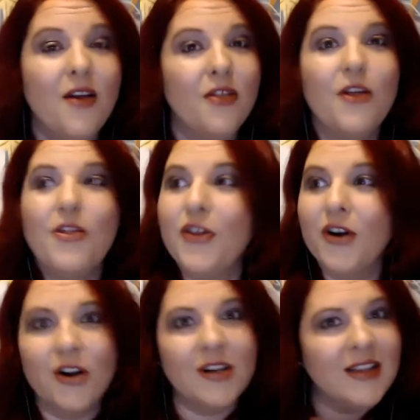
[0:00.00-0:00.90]
the
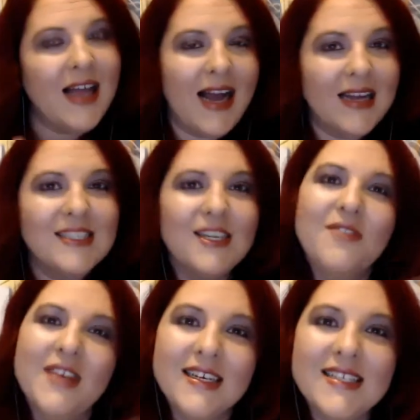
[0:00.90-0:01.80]
third class of
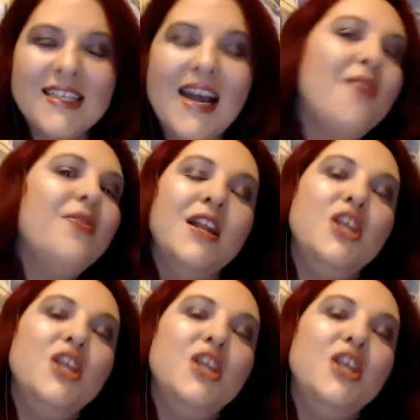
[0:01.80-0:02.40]
this, then